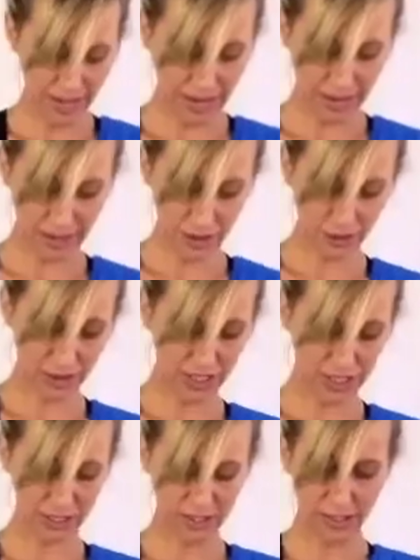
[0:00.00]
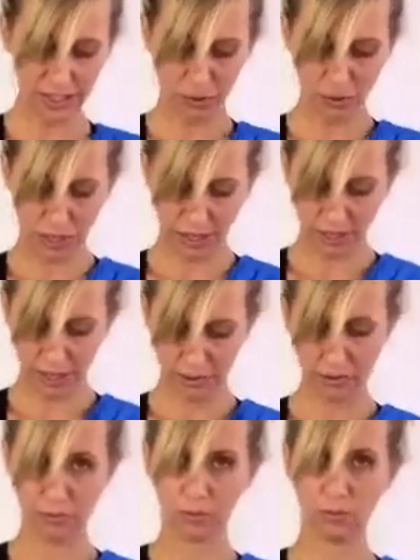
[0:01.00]
and then you can take the second one and kind
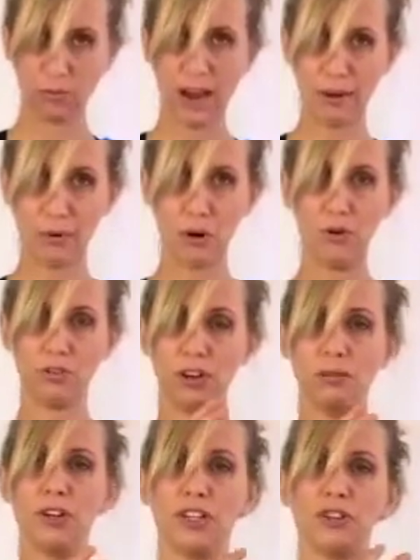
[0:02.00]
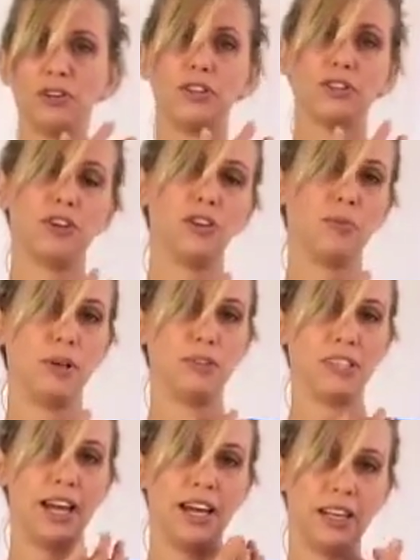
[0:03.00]
of wrap over. Make sure to turn your
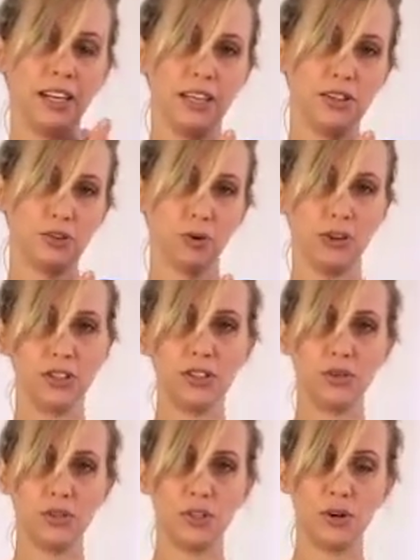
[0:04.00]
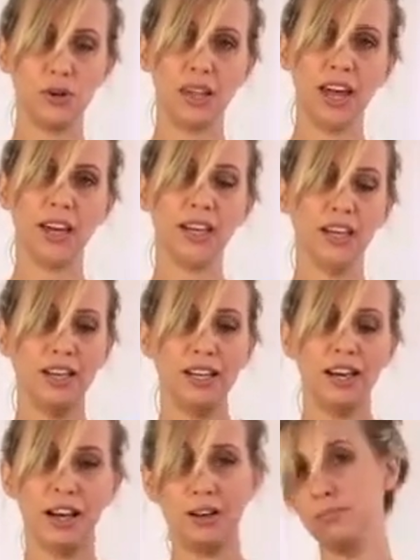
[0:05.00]
baby's head in towards you so that
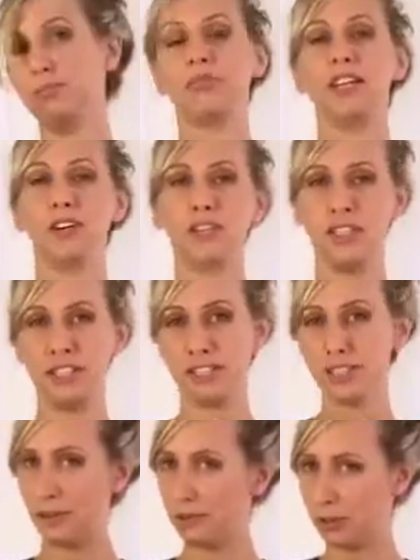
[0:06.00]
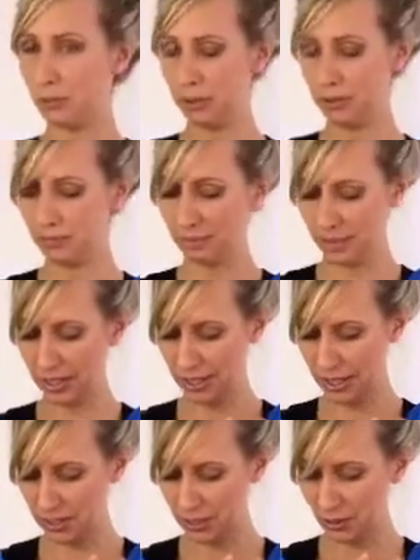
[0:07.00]
he or she is comfortable and
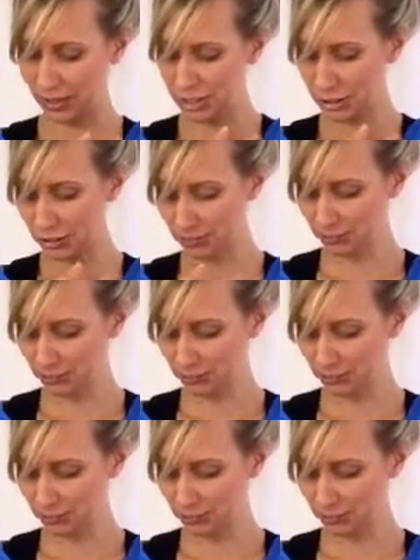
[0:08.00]
not squished.